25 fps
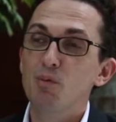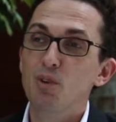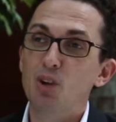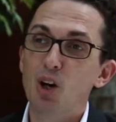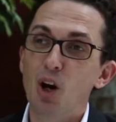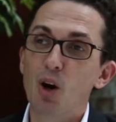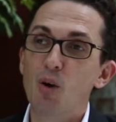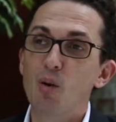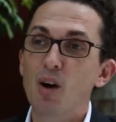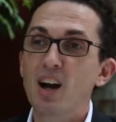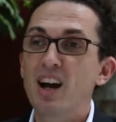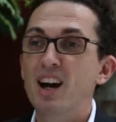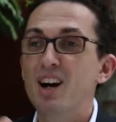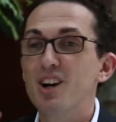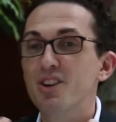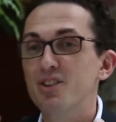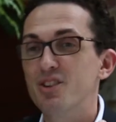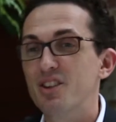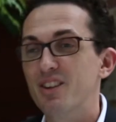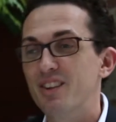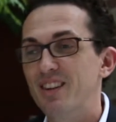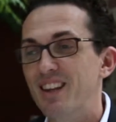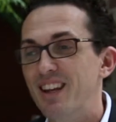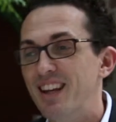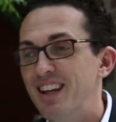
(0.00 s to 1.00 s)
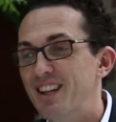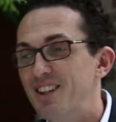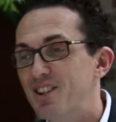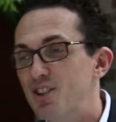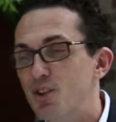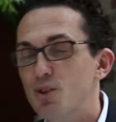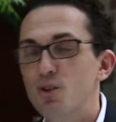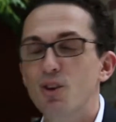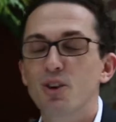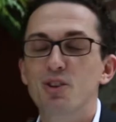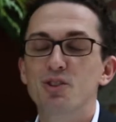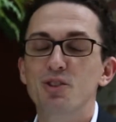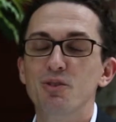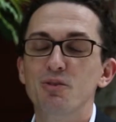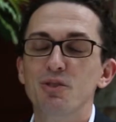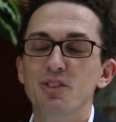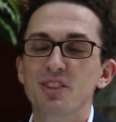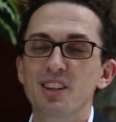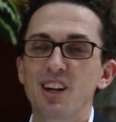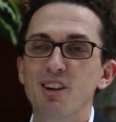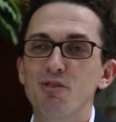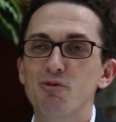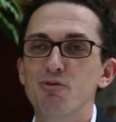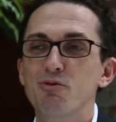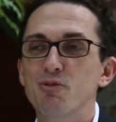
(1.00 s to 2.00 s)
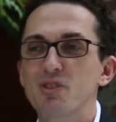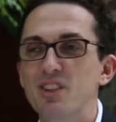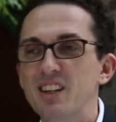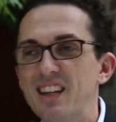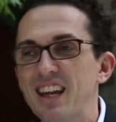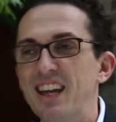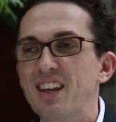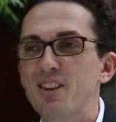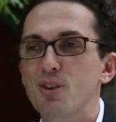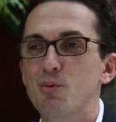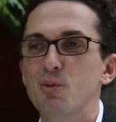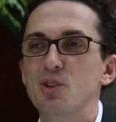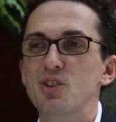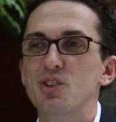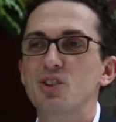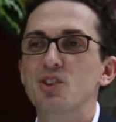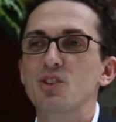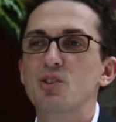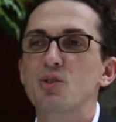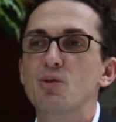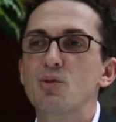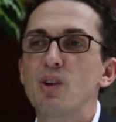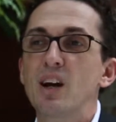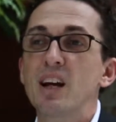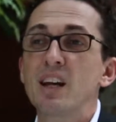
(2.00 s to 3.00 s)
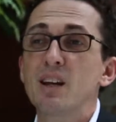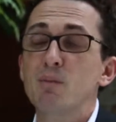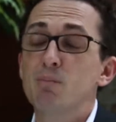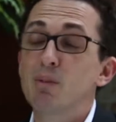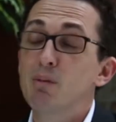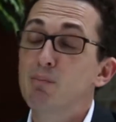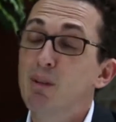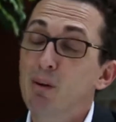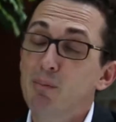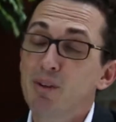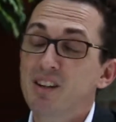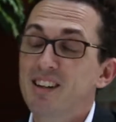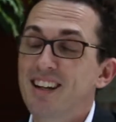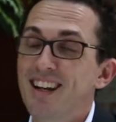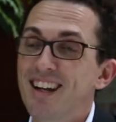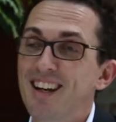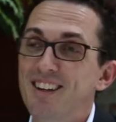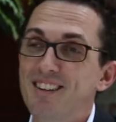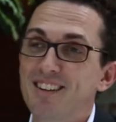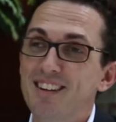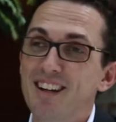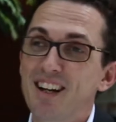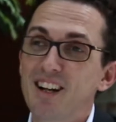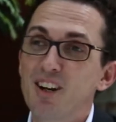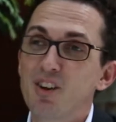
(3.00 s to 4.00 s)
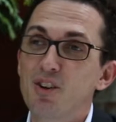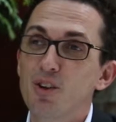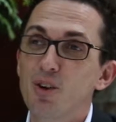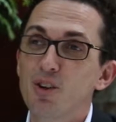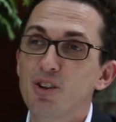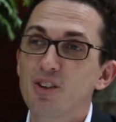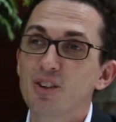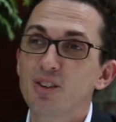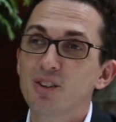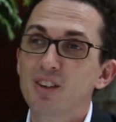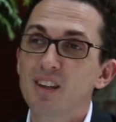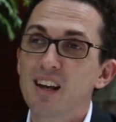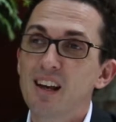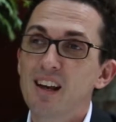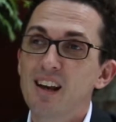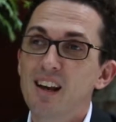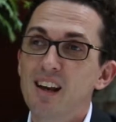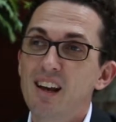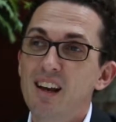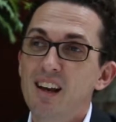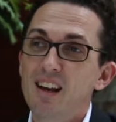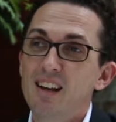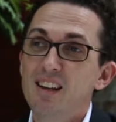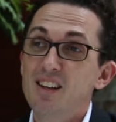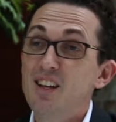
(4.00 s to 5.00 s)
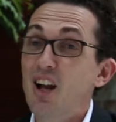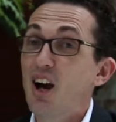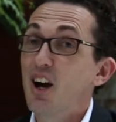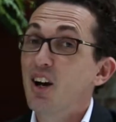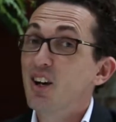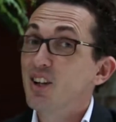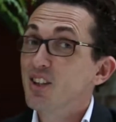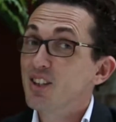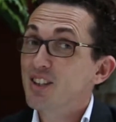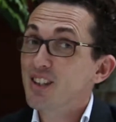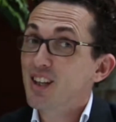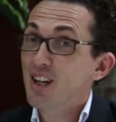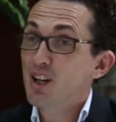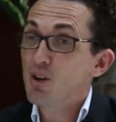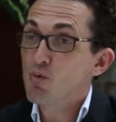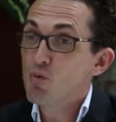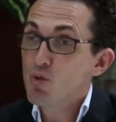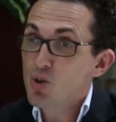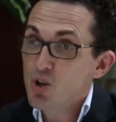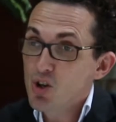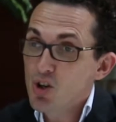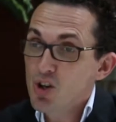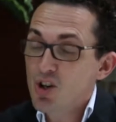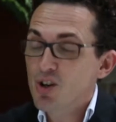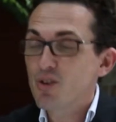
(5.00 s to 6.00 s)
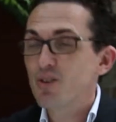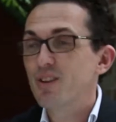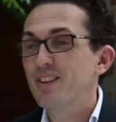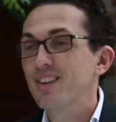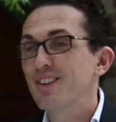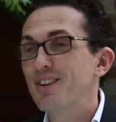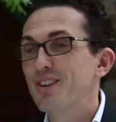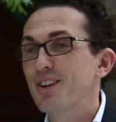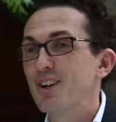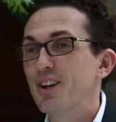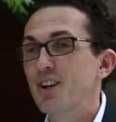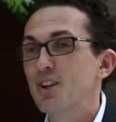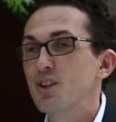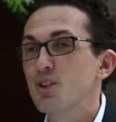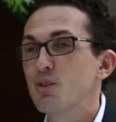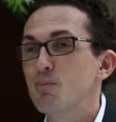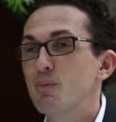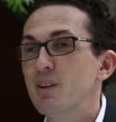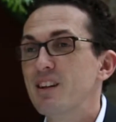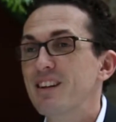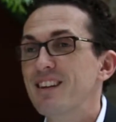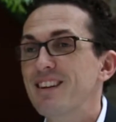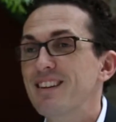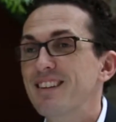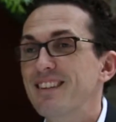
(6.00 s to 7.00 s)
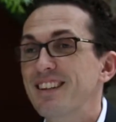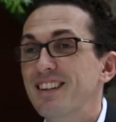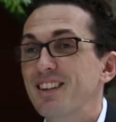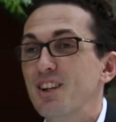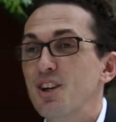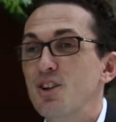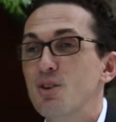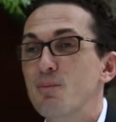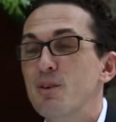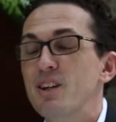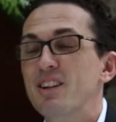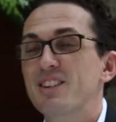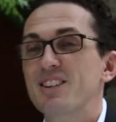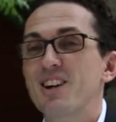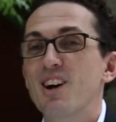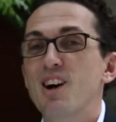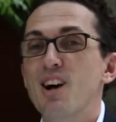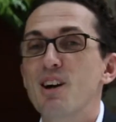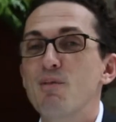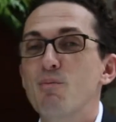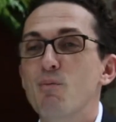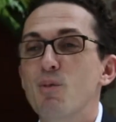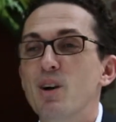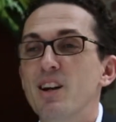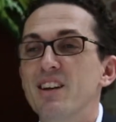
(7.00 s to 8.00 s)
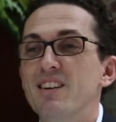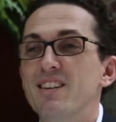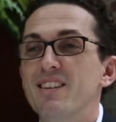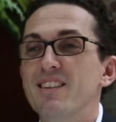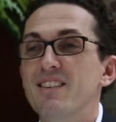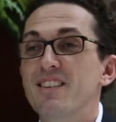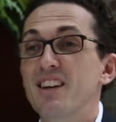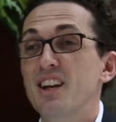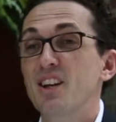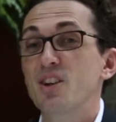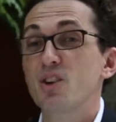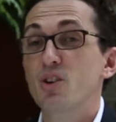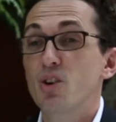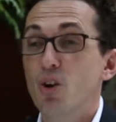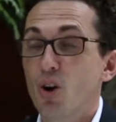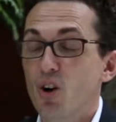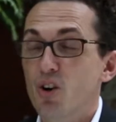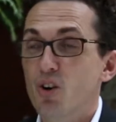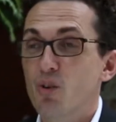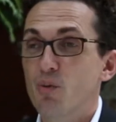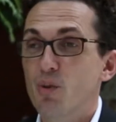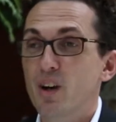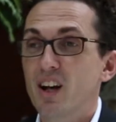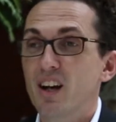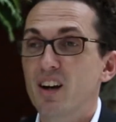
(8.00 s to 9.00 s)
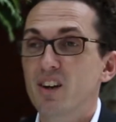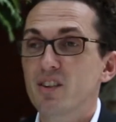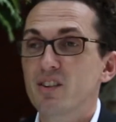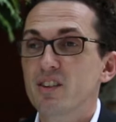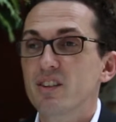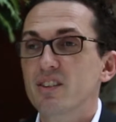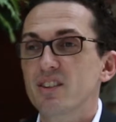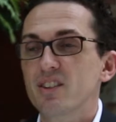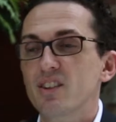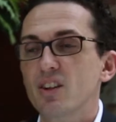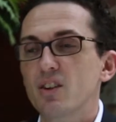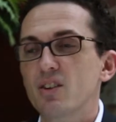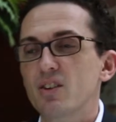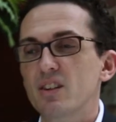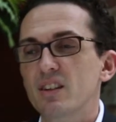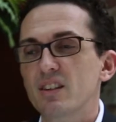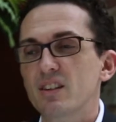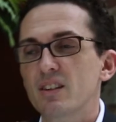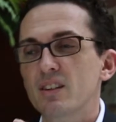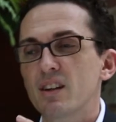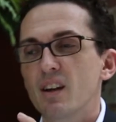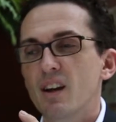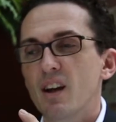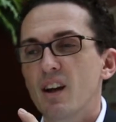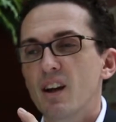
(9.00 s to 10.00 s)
go out and they do lots of stuff together, which is great, but Mum and Dad are now not as young as they were, and there's going to be a time when they're not around. And so just